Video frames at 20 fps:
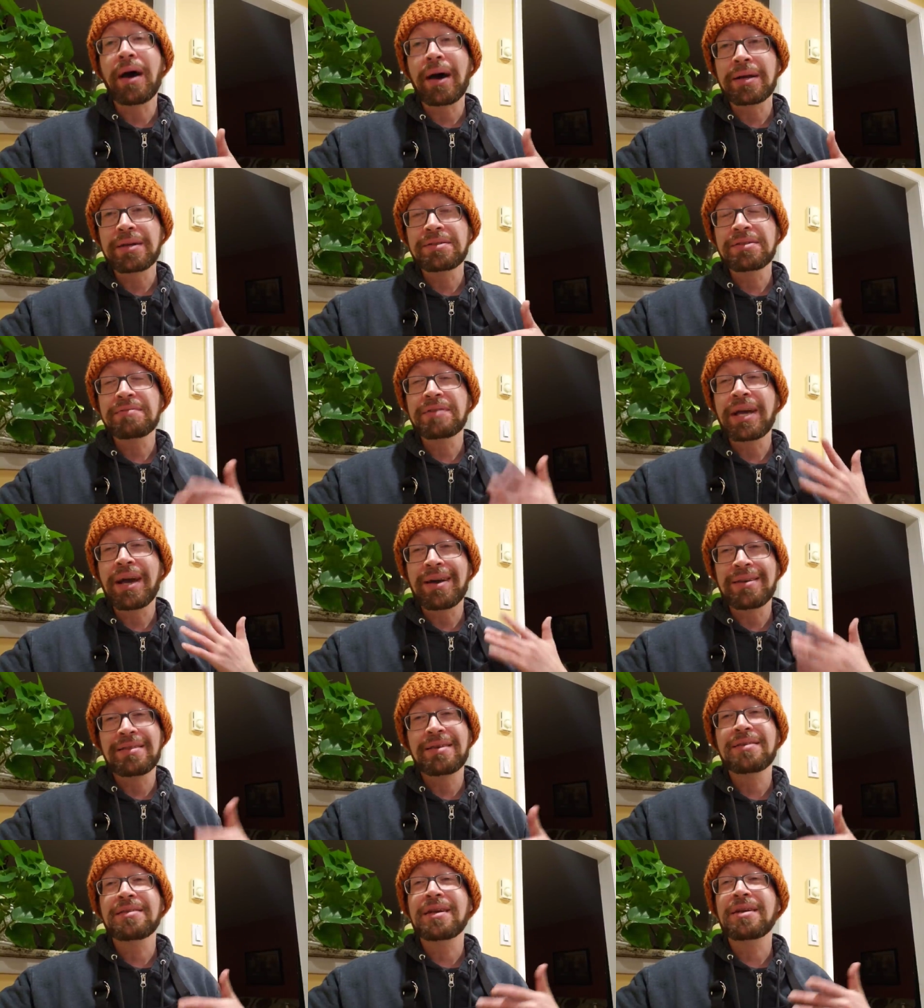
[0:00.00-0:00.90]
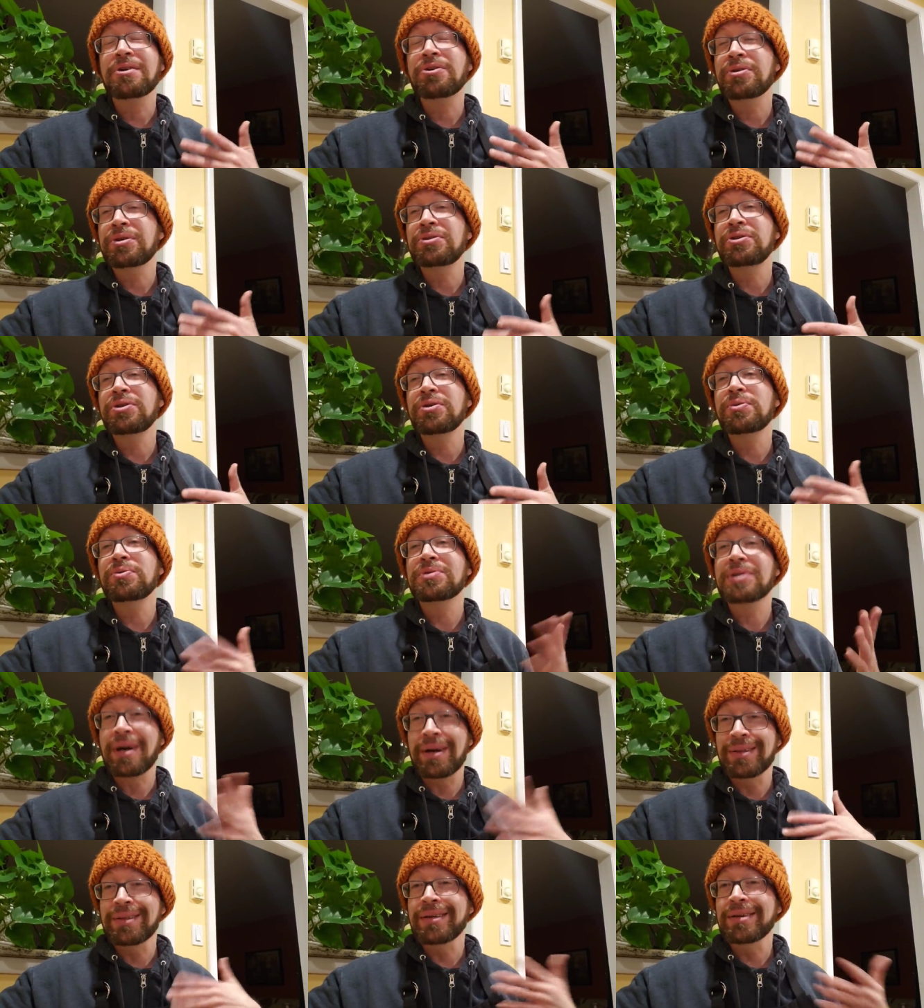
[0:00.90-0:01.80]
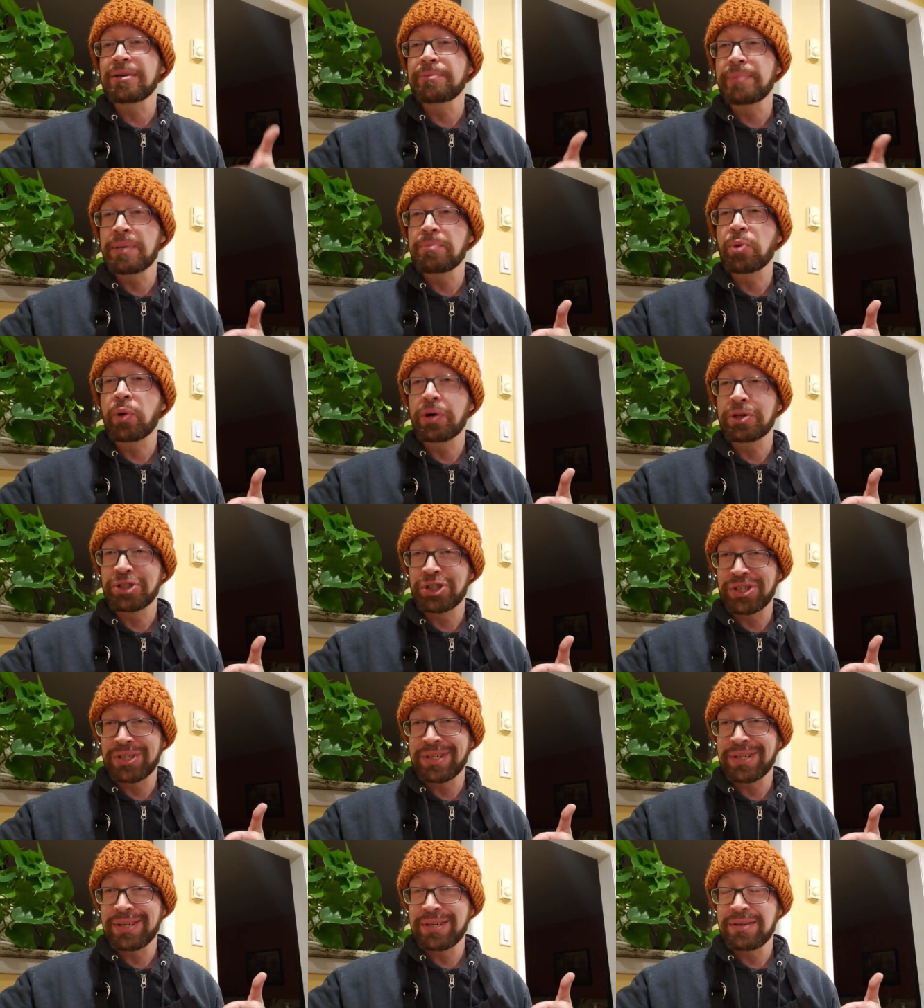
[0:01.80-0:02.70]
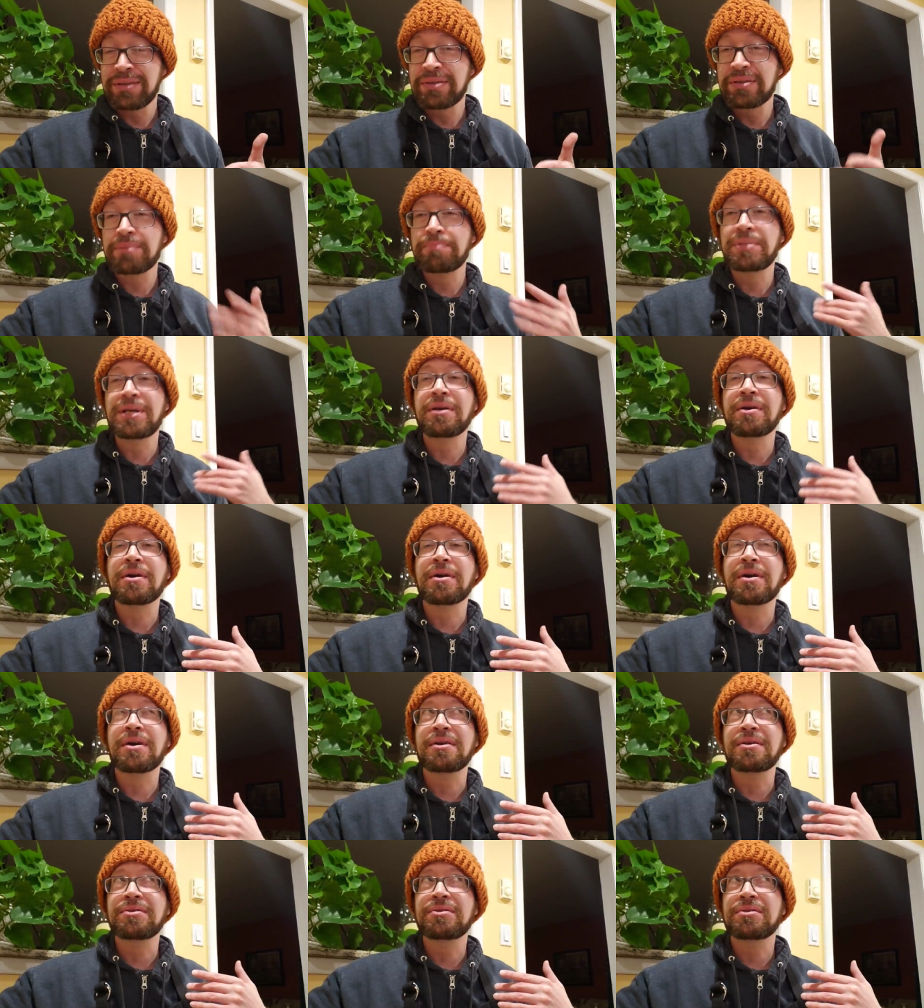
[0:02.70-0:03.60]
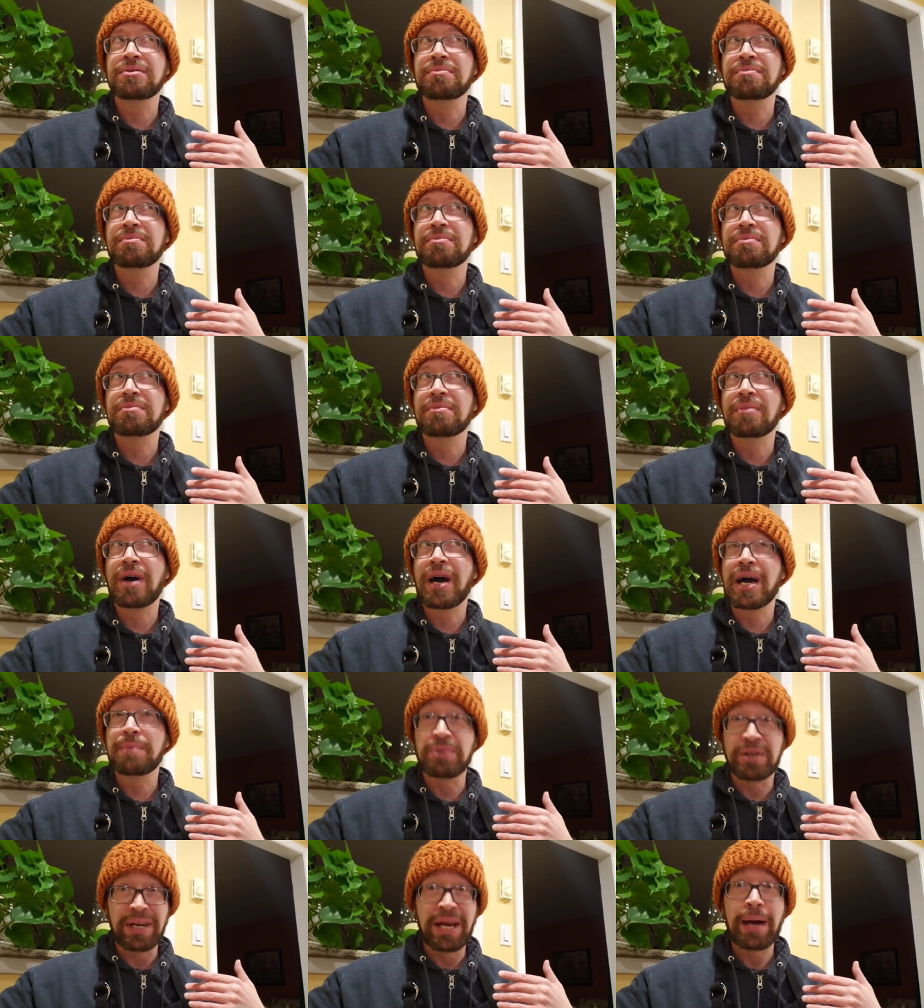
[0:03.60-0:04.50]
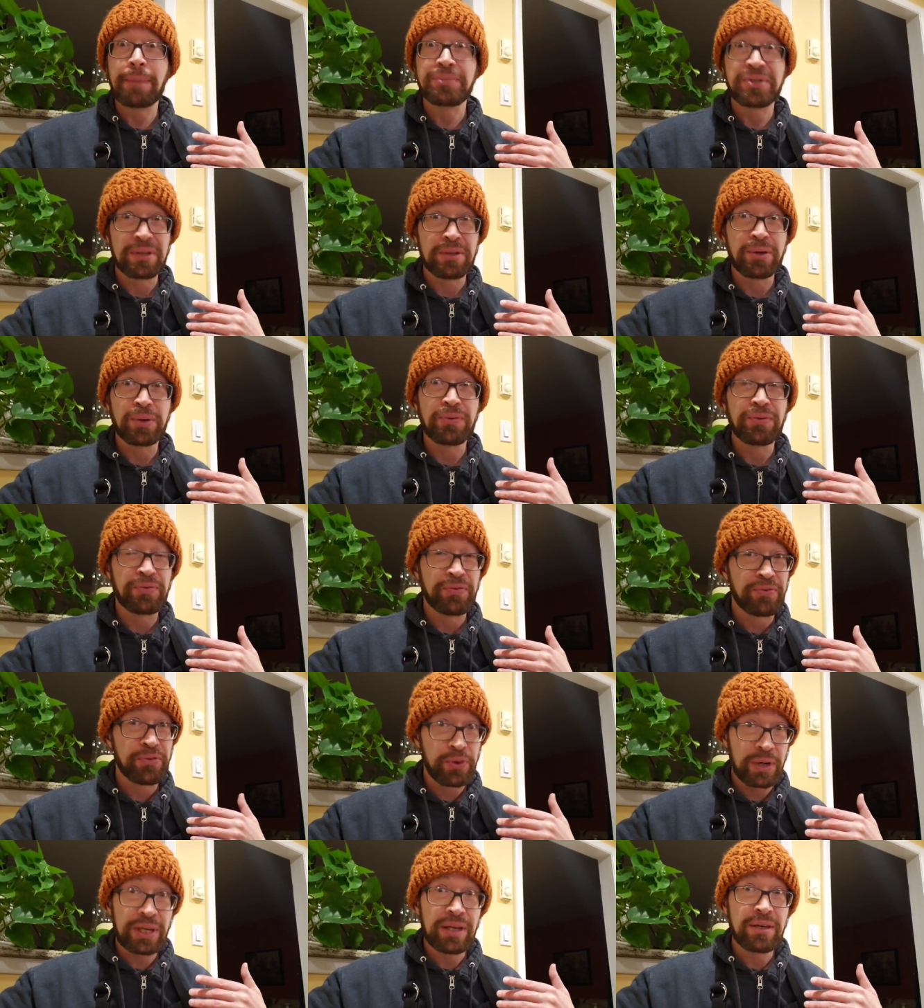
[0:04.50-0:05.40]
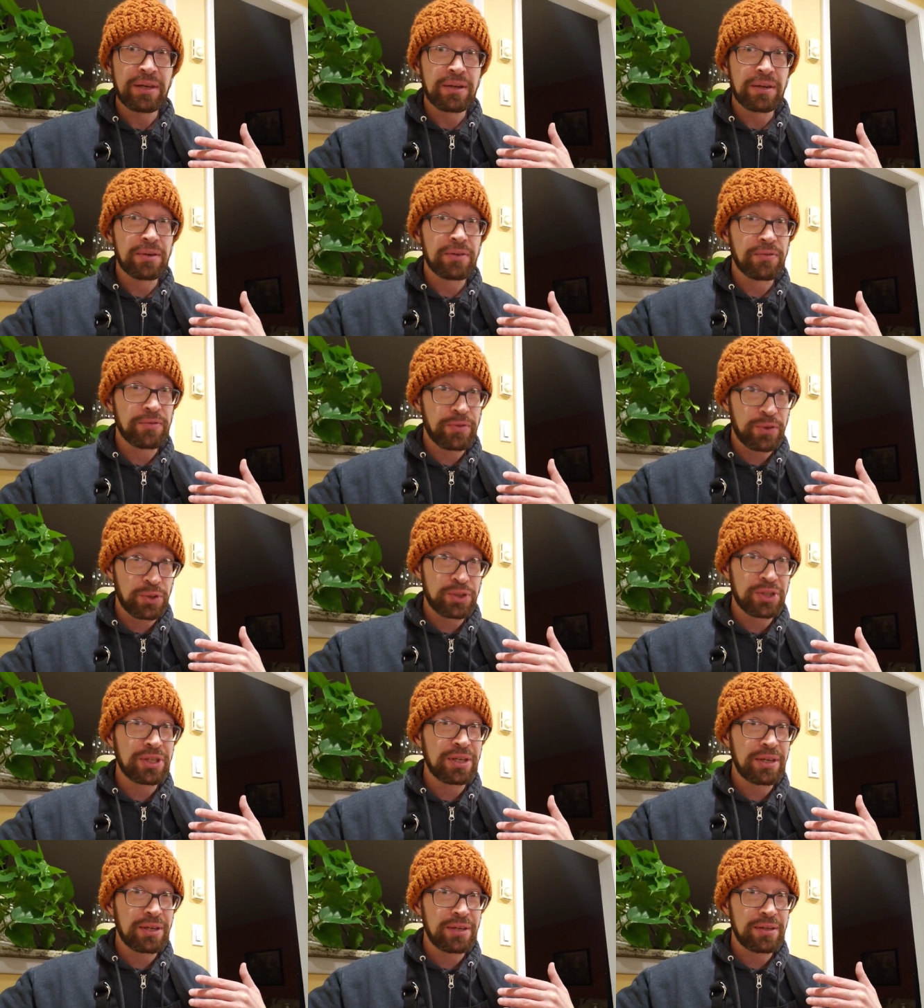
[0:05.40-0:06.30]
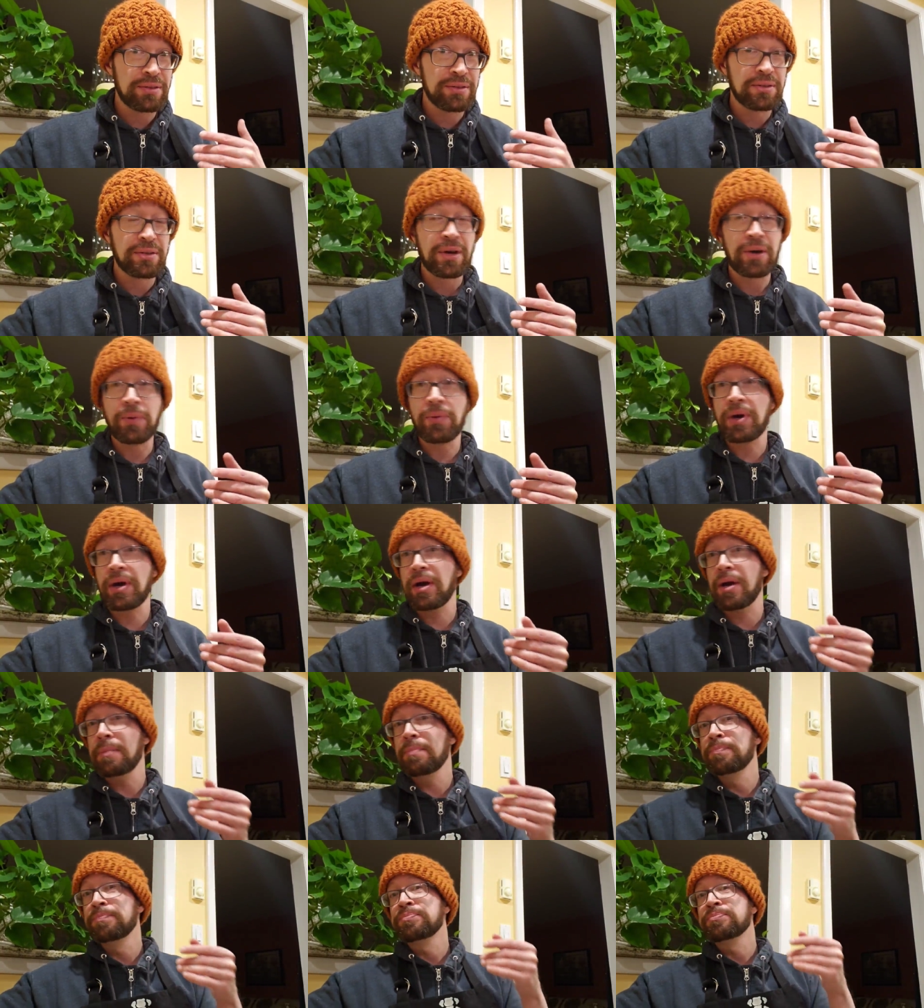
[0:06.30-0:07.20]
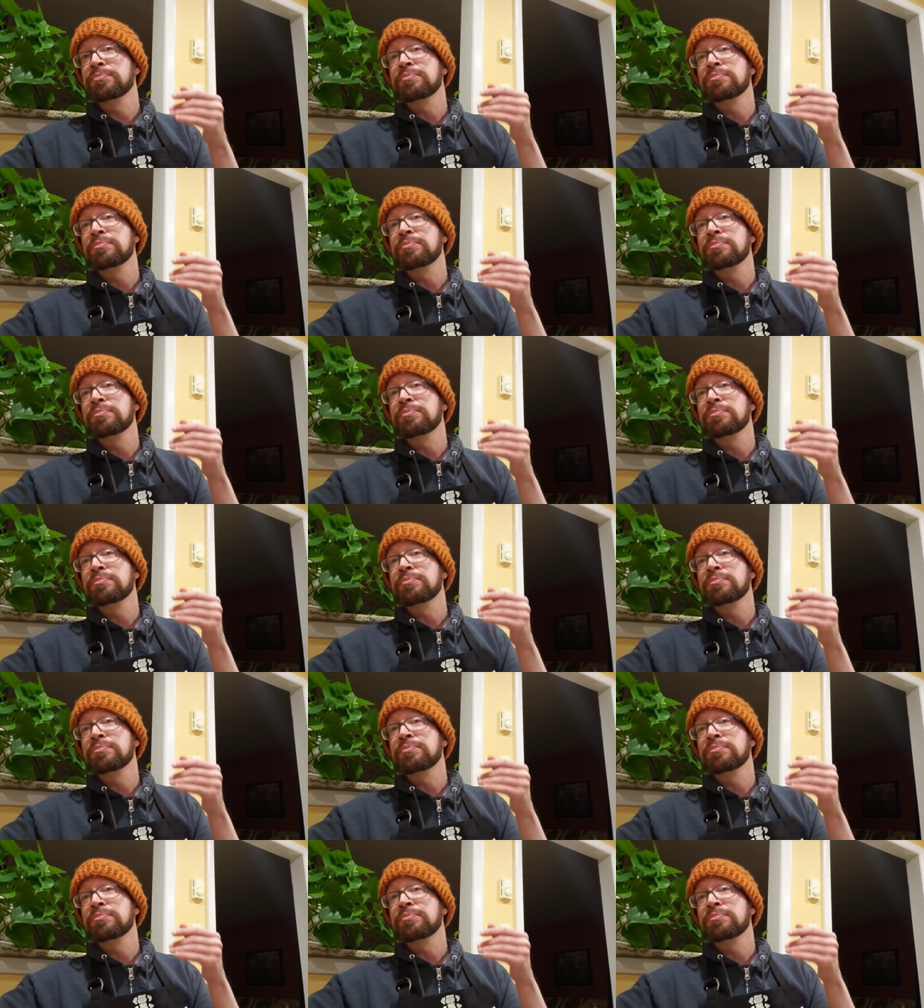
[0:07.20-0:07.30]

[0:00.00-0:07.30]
Honestly, I think that it could use a little bit more cheese because I'm an absolute freak for cheese, okay?